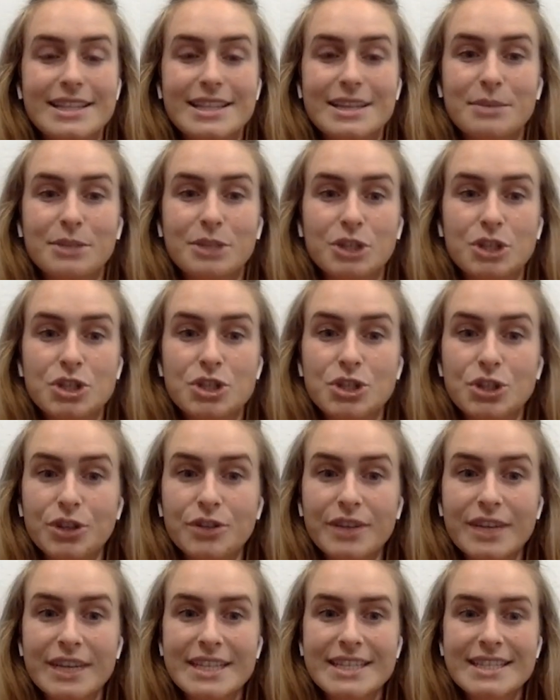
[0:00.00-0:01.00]
a similar
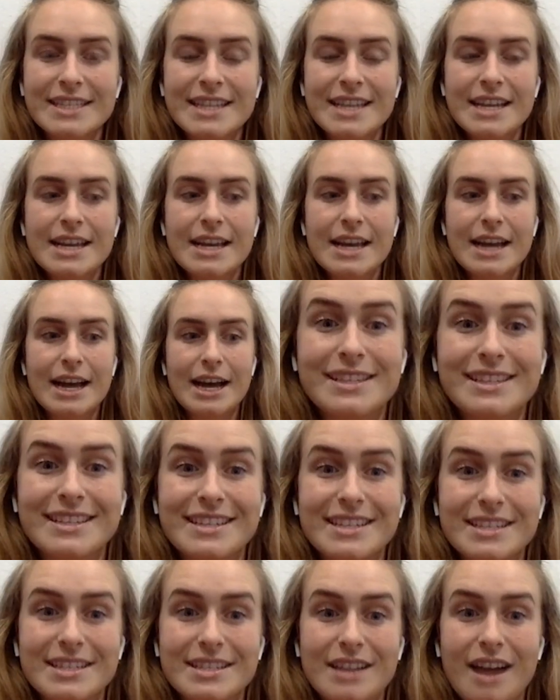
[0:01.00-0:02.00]
service
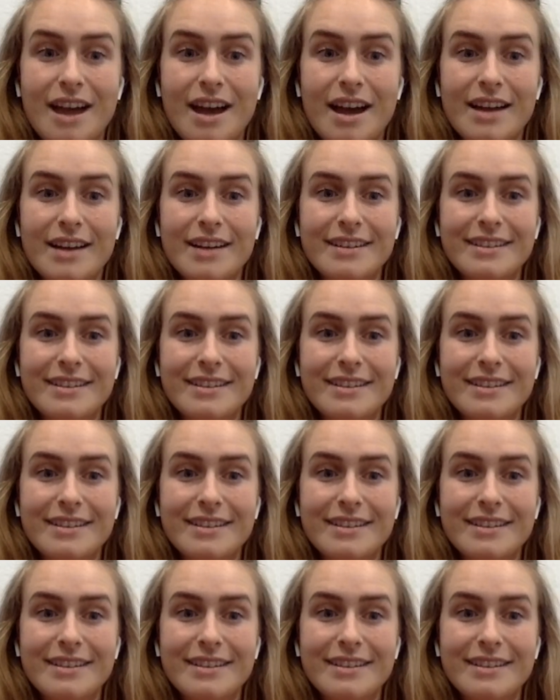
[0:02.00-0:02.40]
obviously does